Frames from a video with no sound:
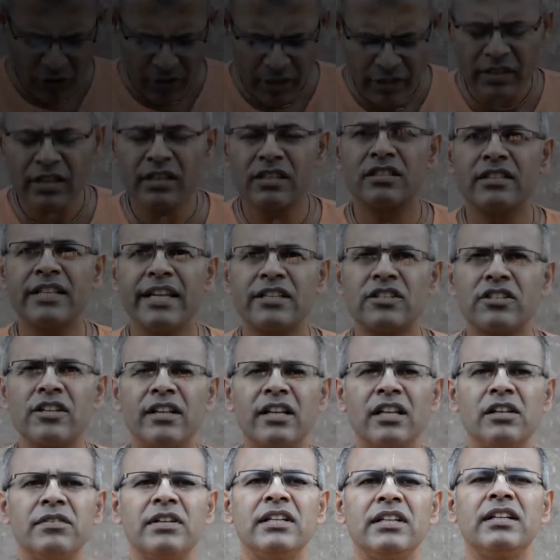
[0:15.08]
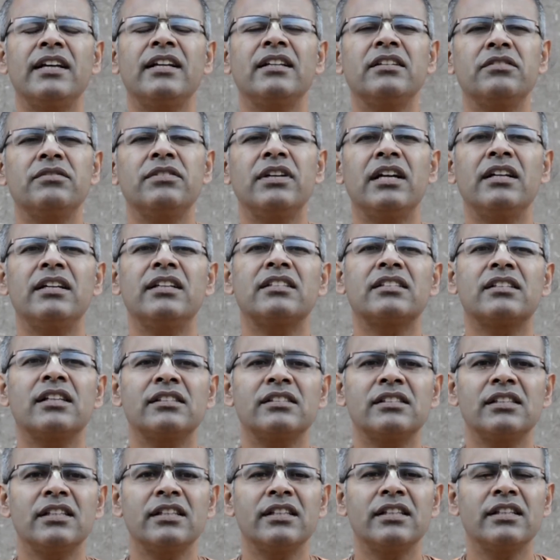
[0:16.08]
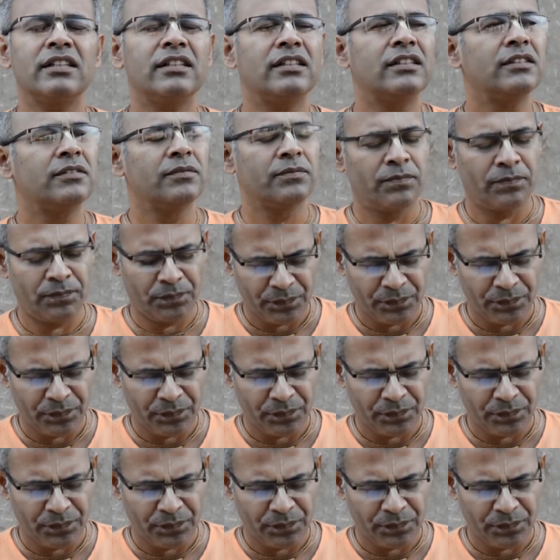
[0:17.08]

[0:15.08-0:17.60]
Okay, this is lecture 11 and we are discussing here.